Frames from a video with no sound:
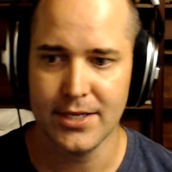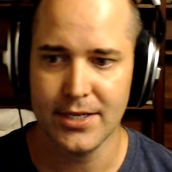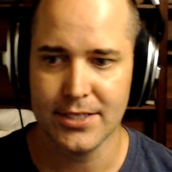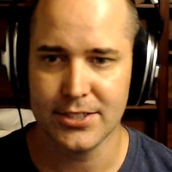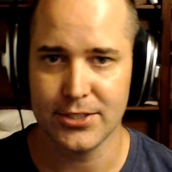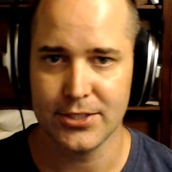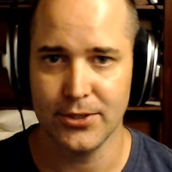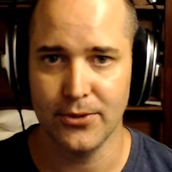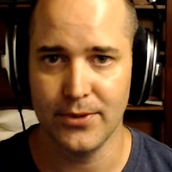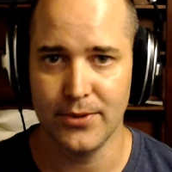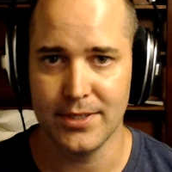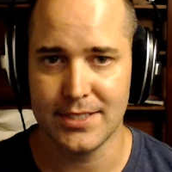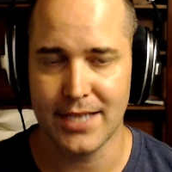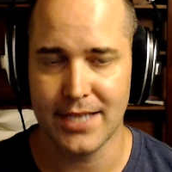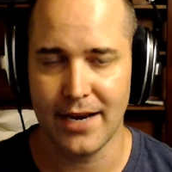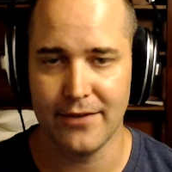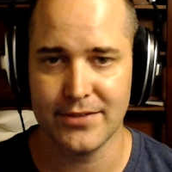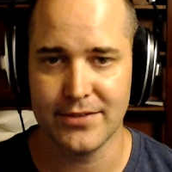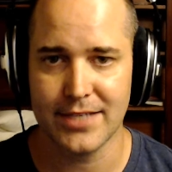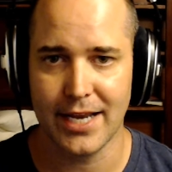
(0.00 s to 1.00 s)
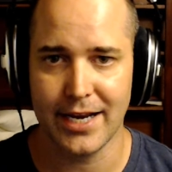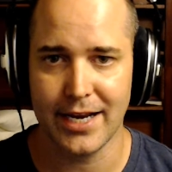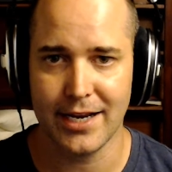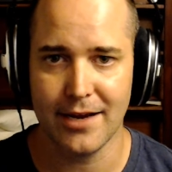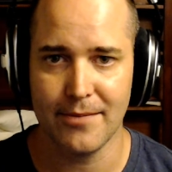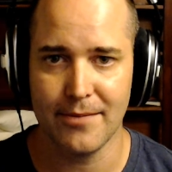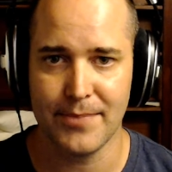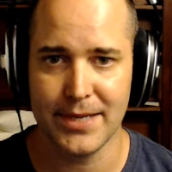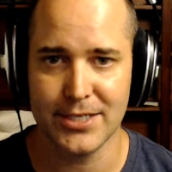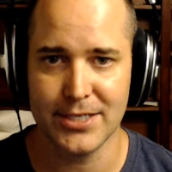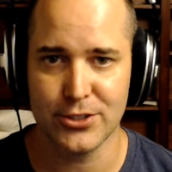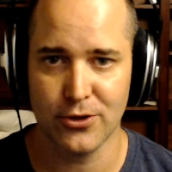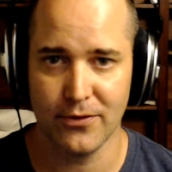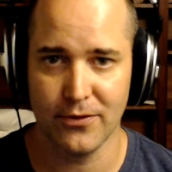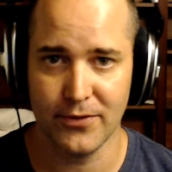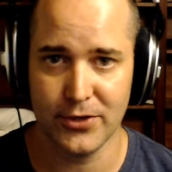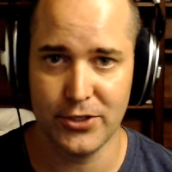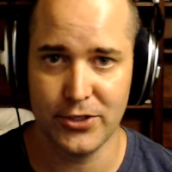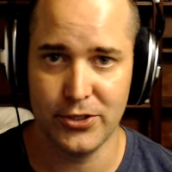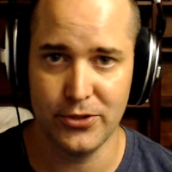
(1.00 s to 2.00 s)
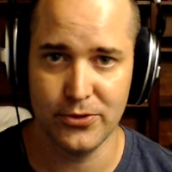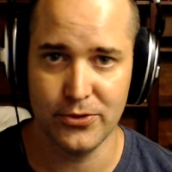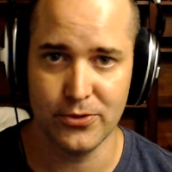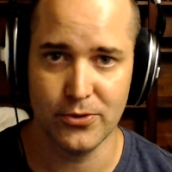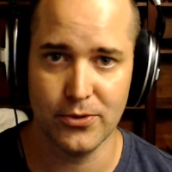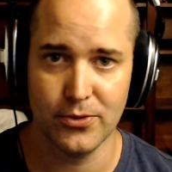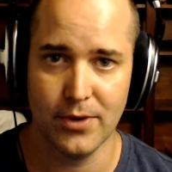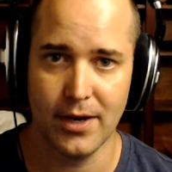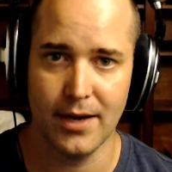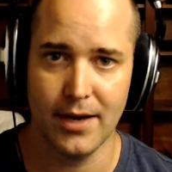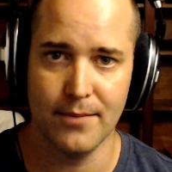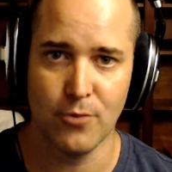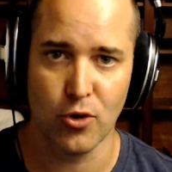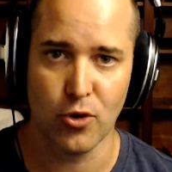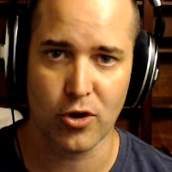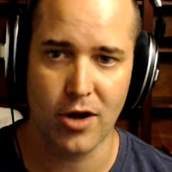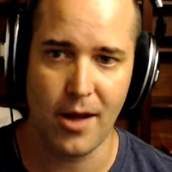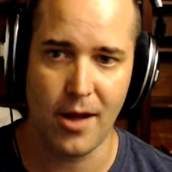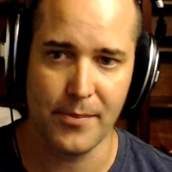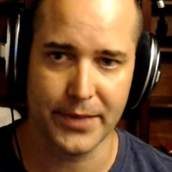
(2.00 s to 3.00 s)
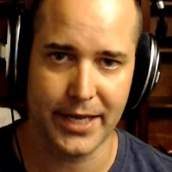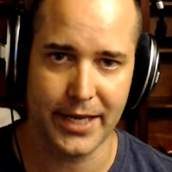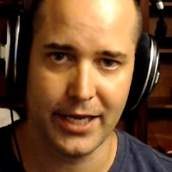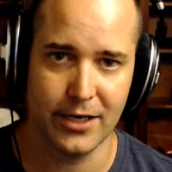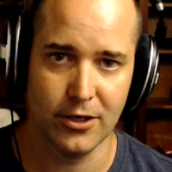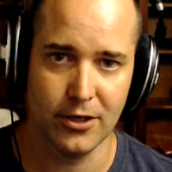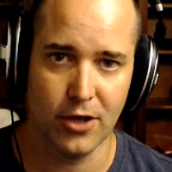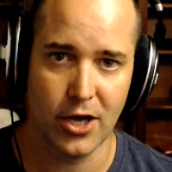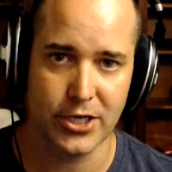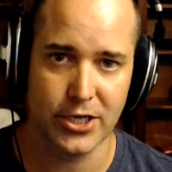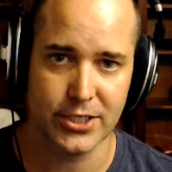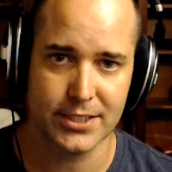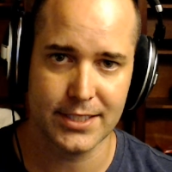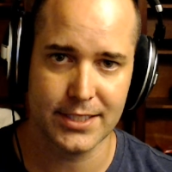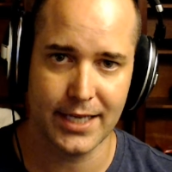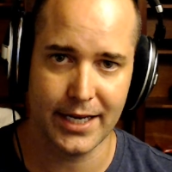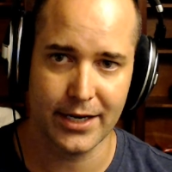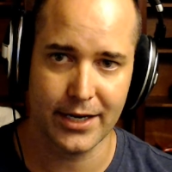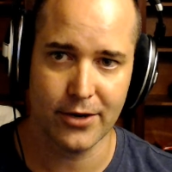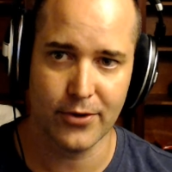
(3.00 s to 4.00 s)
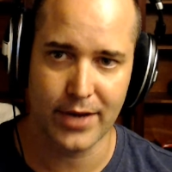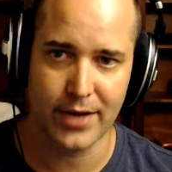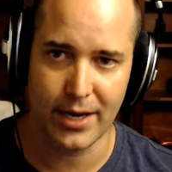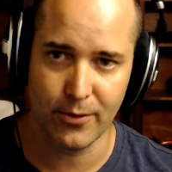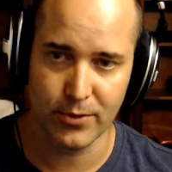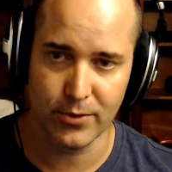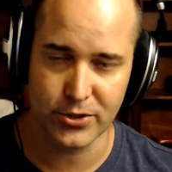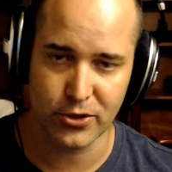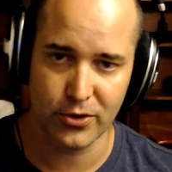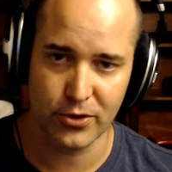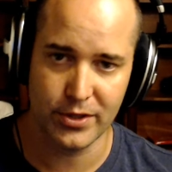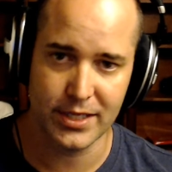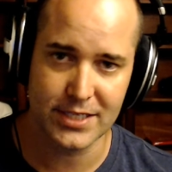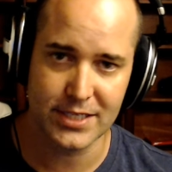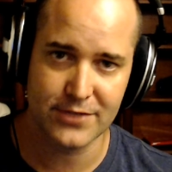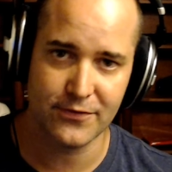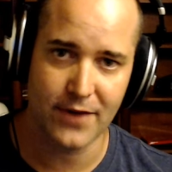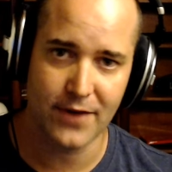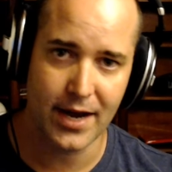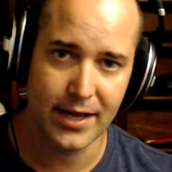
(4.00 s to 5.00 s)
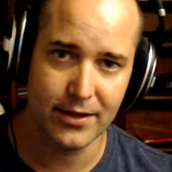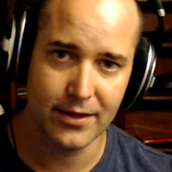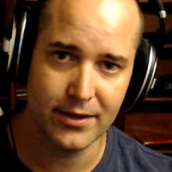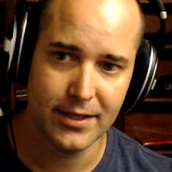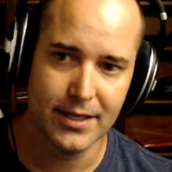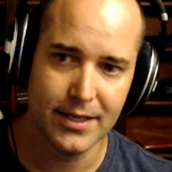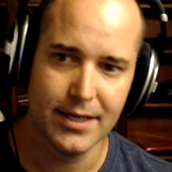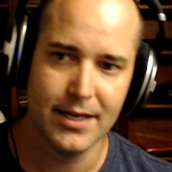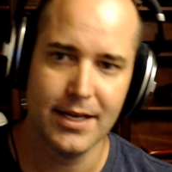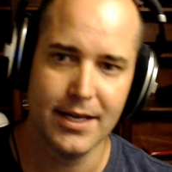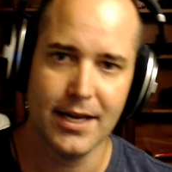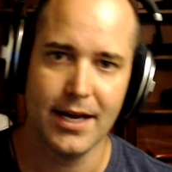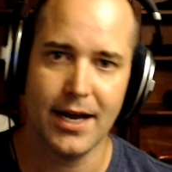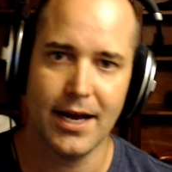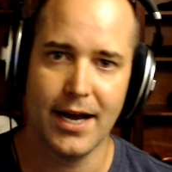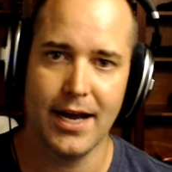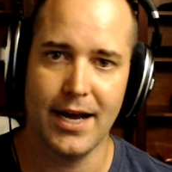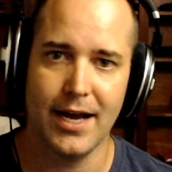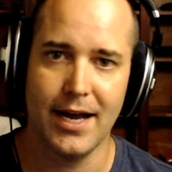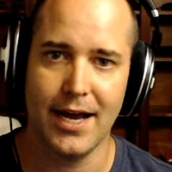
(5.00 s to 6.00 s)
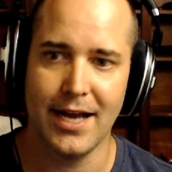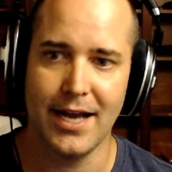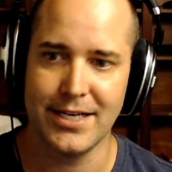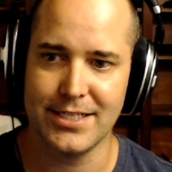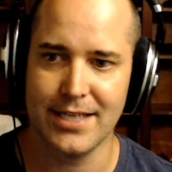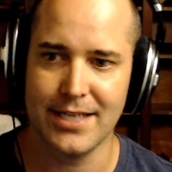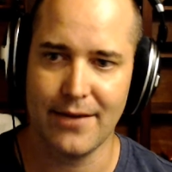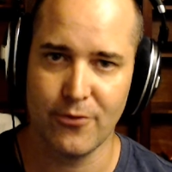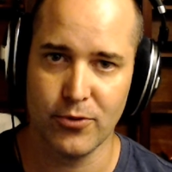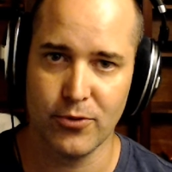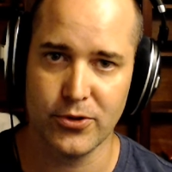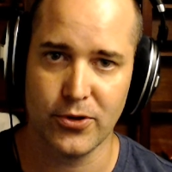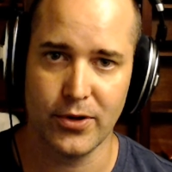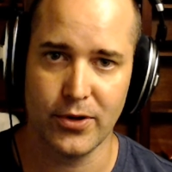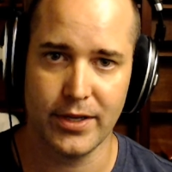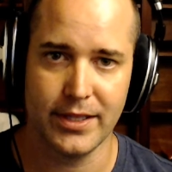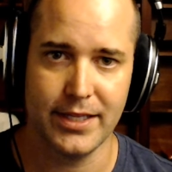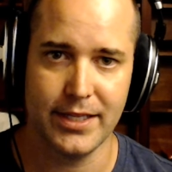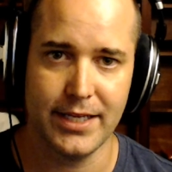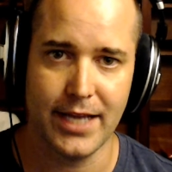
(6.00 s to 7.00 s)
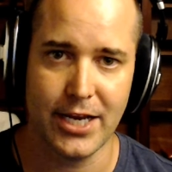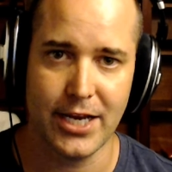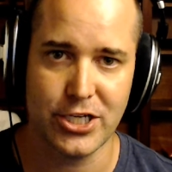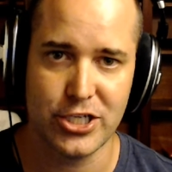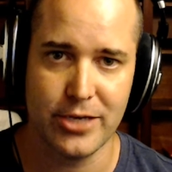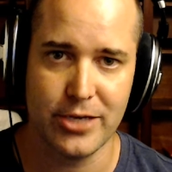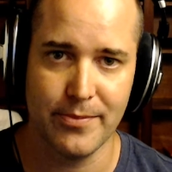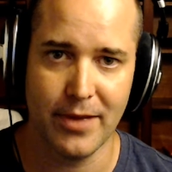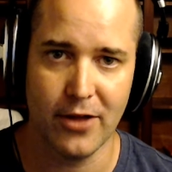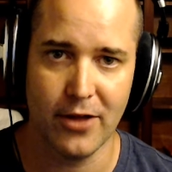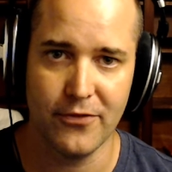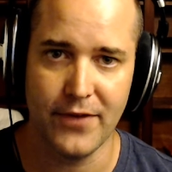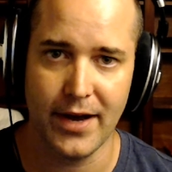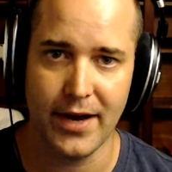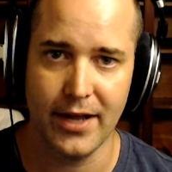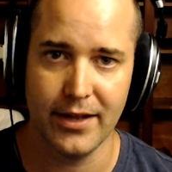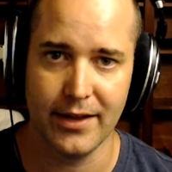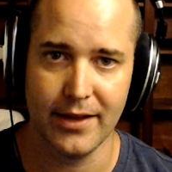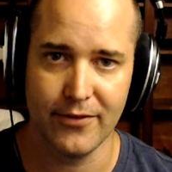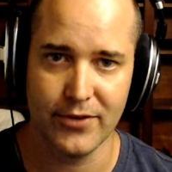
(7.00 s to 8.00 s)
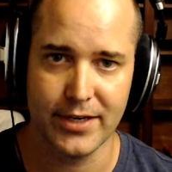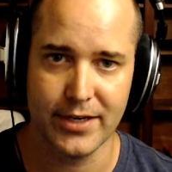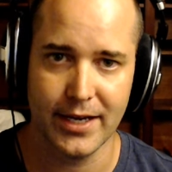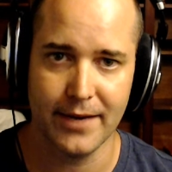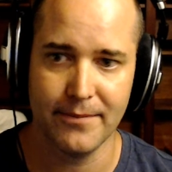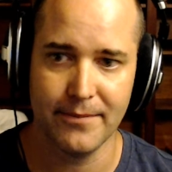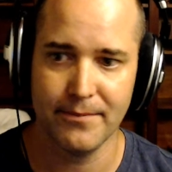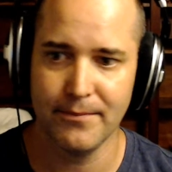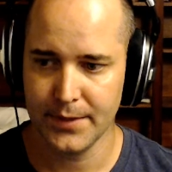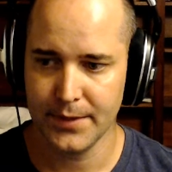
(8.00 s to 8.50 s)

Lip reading: So instead of setting up a server to do more complicated logic saying, okay, return this file, I just have it returning the HTML file every time.